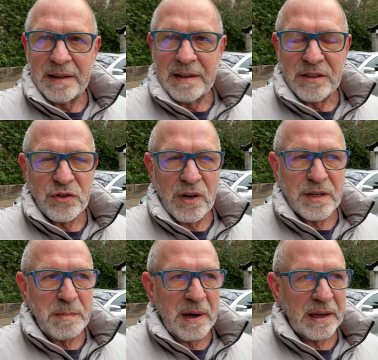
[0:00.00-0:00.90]
trying to
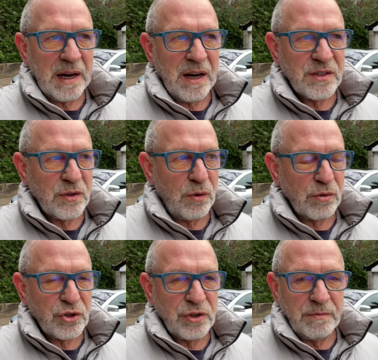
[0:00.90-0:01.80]
buy cars at
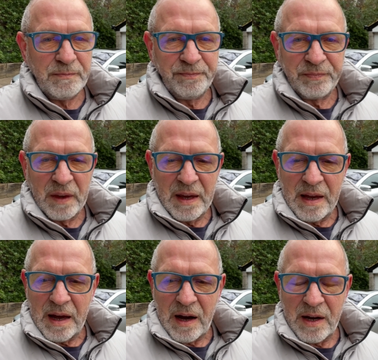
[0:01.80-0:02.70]
auction.
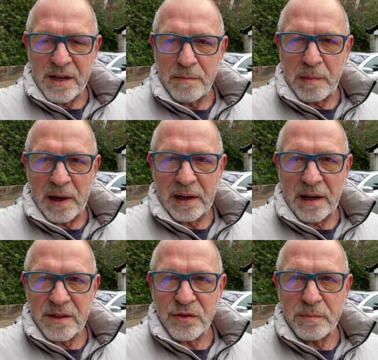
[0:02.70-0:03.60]
I don't buy
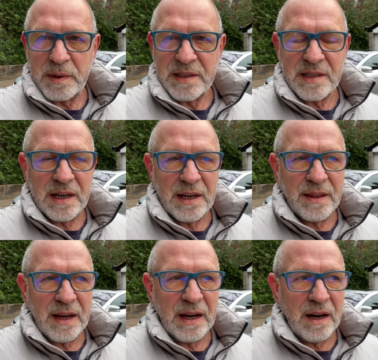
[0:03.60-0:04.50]
cars from BCA.
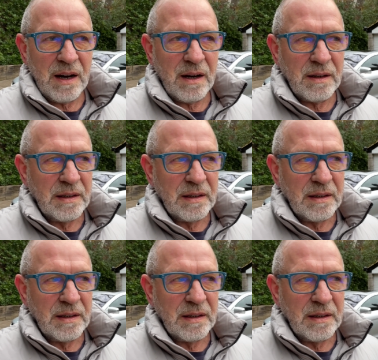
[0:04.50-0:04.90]
They are,